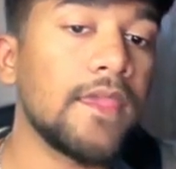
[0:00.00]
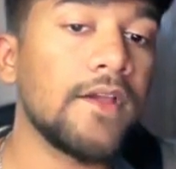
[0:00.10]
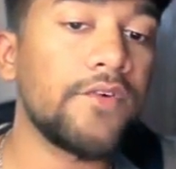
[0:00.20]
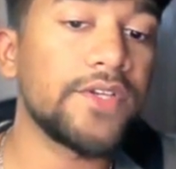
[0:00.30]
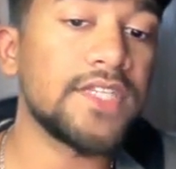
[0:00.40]

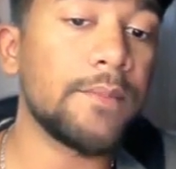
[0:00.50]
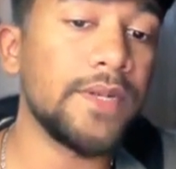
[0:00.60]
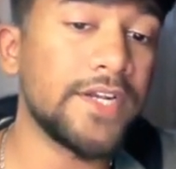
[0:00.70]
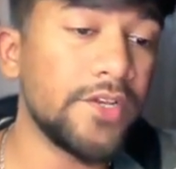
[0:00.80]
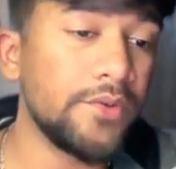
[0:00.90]
For example,
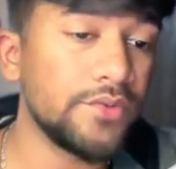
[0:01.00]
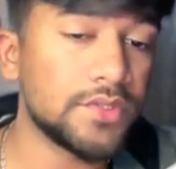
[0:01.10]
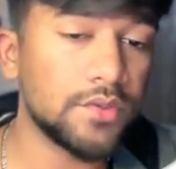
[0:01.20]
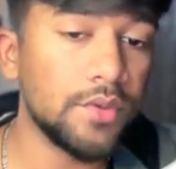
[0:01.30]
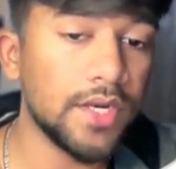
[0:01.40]
it can use
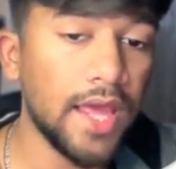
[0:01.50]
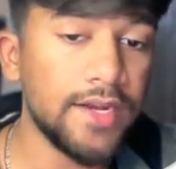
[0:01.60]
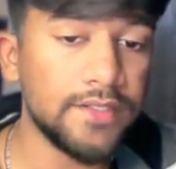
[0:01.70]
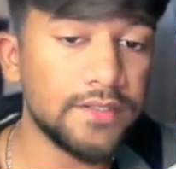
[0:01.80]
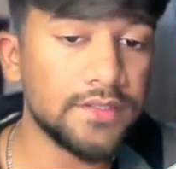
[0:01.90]
Google
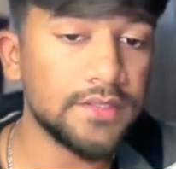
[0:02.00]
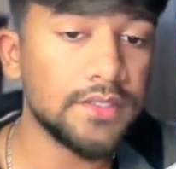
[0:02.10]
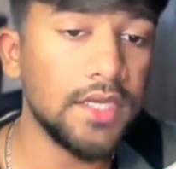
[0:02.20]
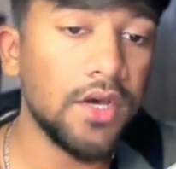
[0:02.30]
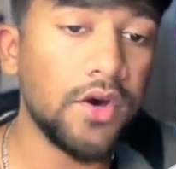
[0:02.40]
Calendars,
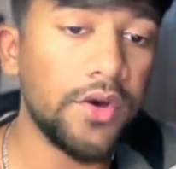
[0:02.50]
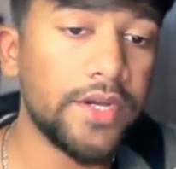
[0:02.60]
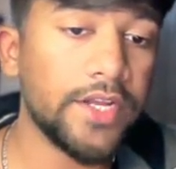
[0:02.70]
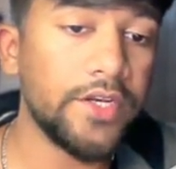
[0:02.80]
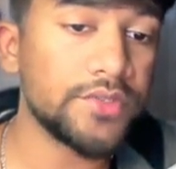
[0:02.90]
or it
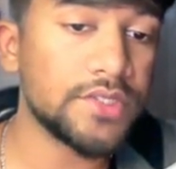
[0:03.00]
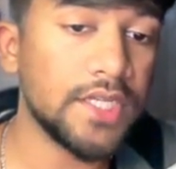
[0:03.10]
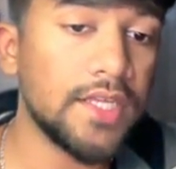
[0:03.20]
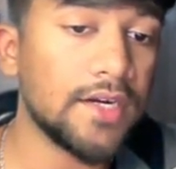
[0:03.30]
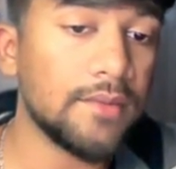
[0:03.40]
can use
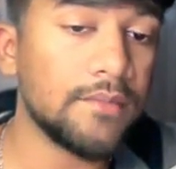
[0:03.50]
Telegram